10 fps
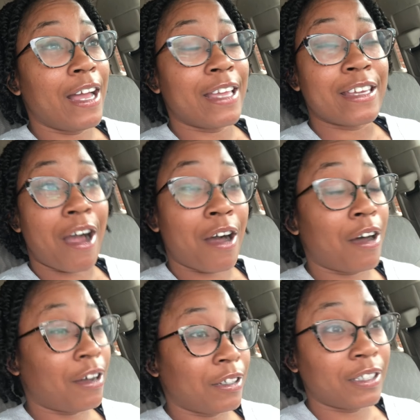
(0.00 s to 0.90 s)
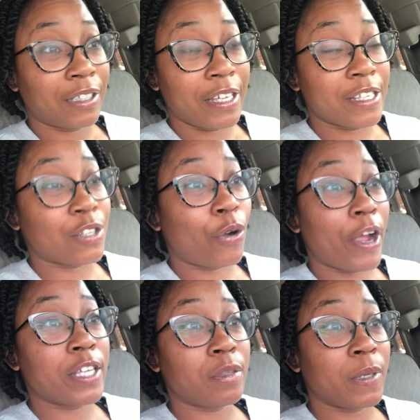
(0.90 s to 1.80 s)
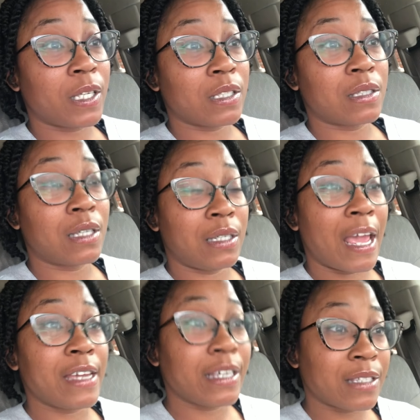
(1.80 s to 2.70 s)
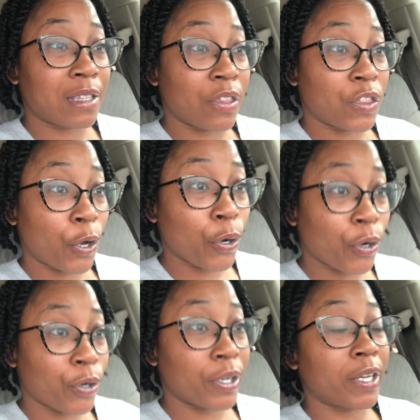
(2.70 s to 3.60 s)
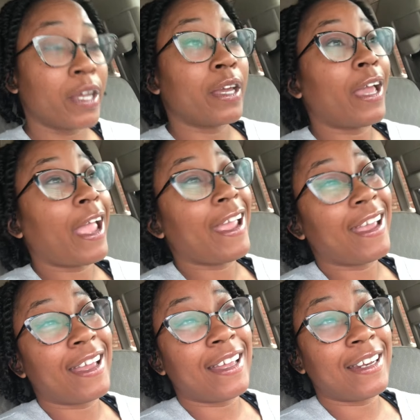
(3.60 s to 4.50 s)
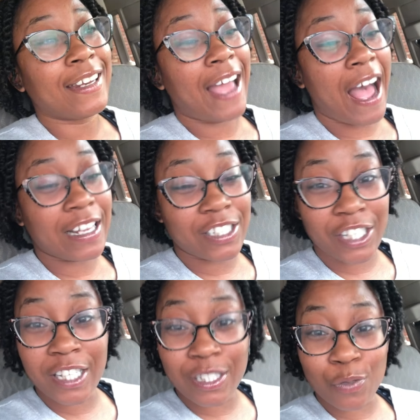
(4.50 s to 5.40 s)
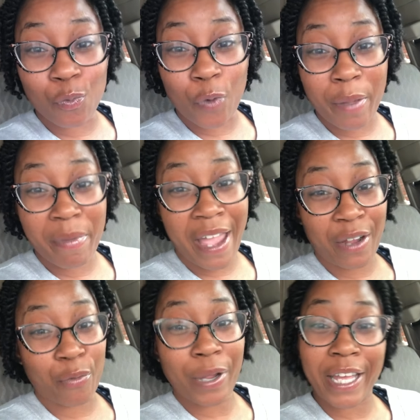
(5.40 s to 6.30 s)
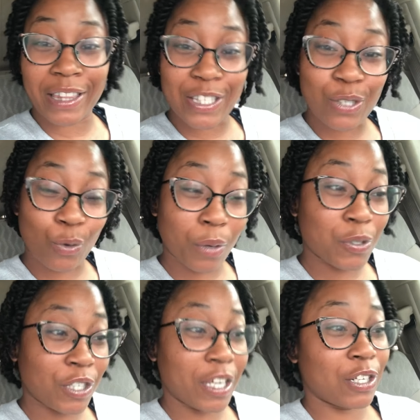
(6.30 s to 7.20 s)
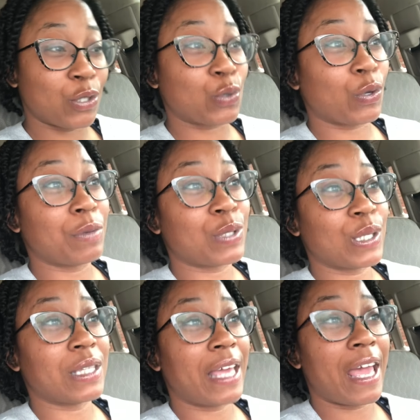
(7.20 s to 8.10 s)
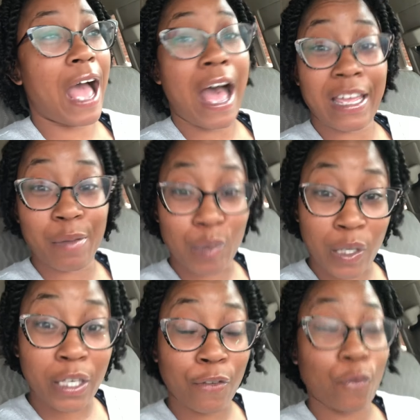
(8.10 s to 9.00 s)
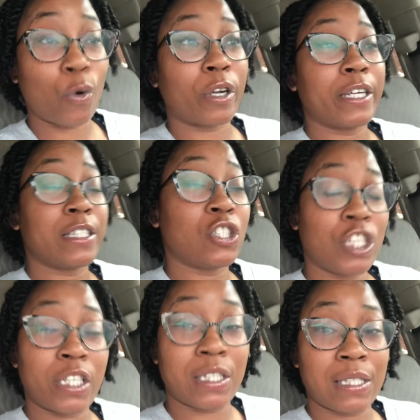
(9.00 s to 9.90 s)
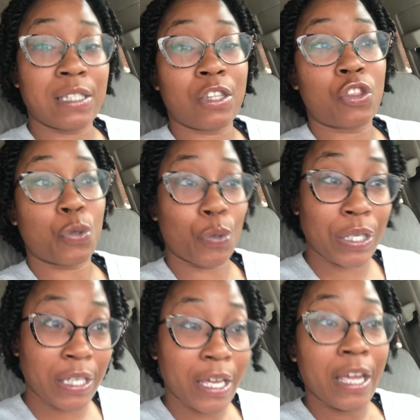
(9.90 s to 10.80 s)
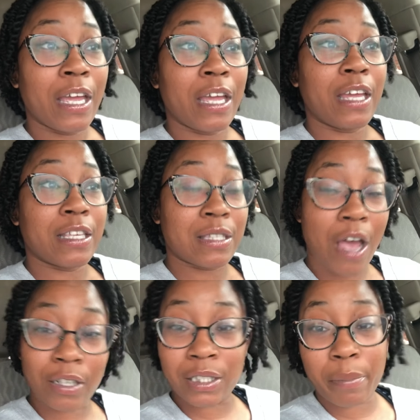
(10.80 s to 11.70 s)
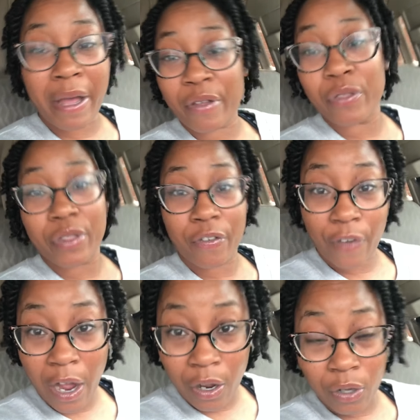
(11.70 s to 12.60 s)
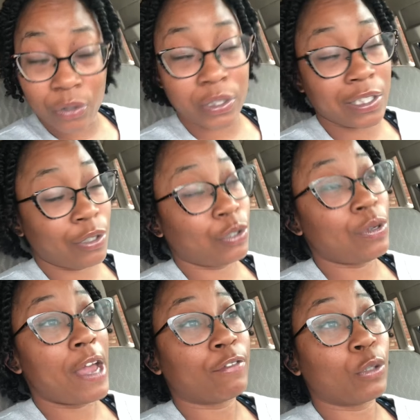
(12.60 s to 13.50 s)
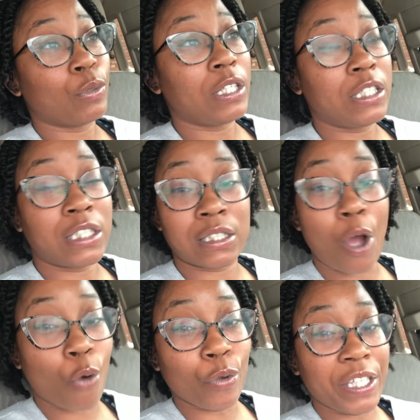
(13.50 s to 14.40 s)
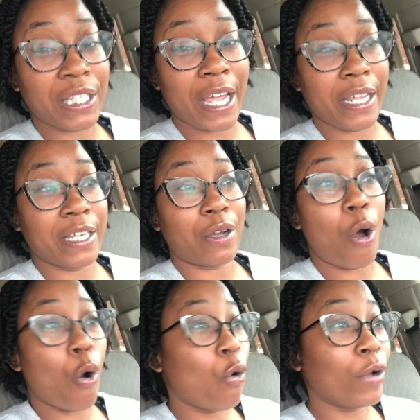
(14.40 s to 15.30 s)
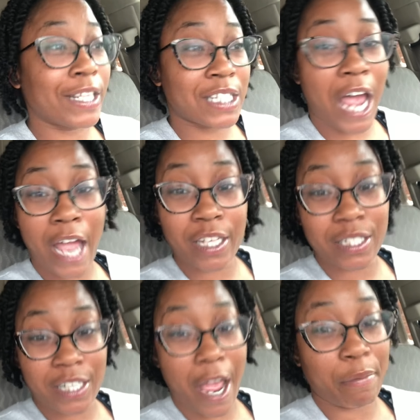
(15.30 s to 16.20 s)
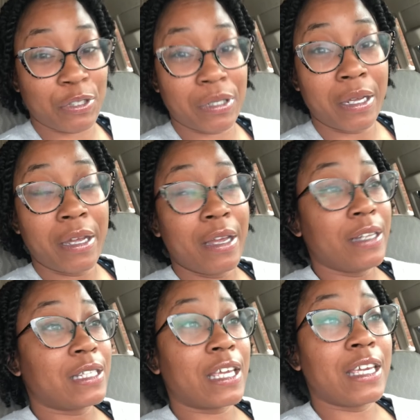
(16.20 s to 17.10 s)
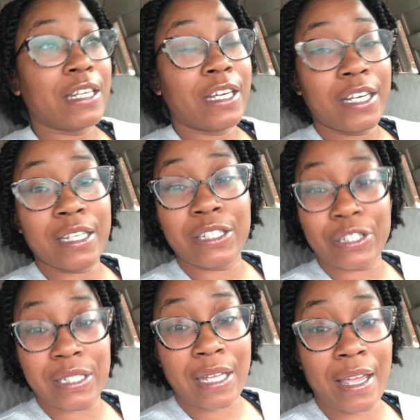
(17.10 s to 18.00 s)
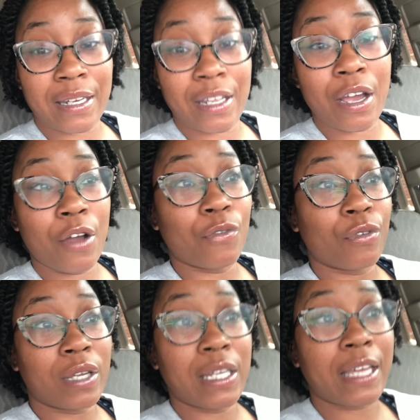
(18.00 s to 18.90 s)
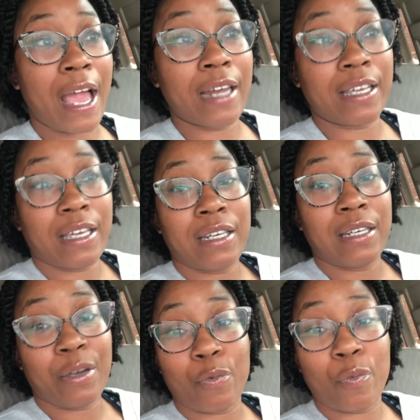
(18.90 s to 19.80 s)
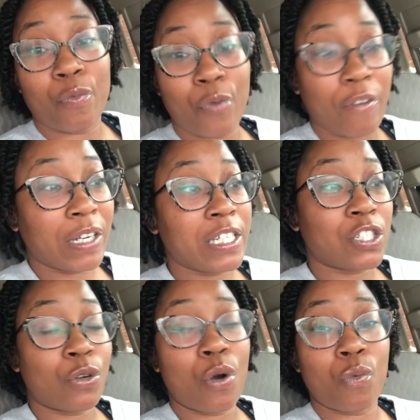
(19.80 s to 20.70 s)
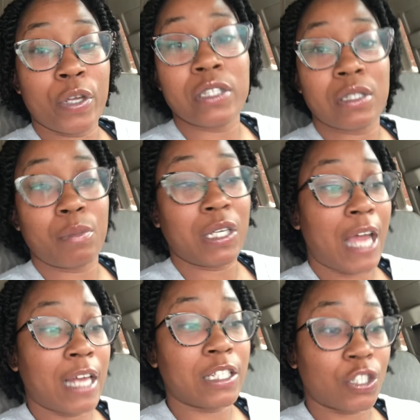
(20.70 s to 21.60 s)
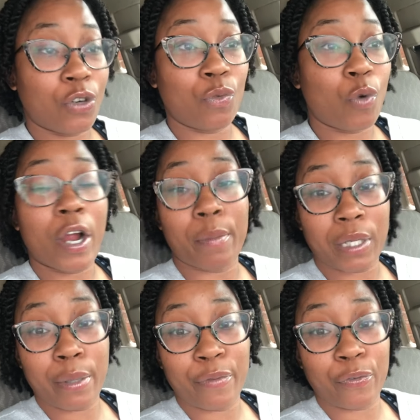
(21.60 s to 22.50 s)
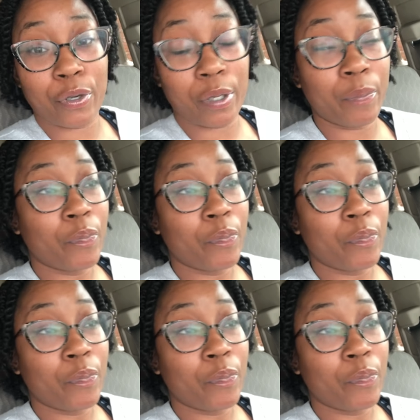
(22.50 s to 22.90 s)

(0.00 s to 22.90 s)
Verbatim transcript: y'all, it's crazy because today is the third and I just went back and read the scripture, and the scripture that I am looking for is Genesis 3 it talks about the fall. So you have to really just go read that whole entire chapter to get an understanding of really kind of getting a revelation or wisdom and knowledge on where I'm coming from.